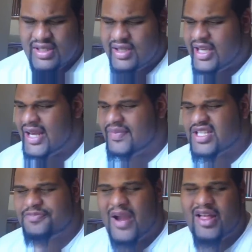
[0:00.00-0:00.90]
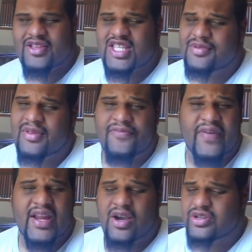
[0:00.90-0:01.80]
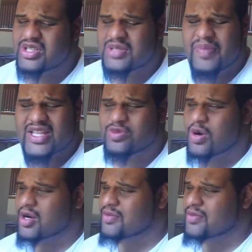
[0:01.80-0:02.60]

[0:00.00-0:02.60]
Yeah, this is probably some of Frank Ocean's best work,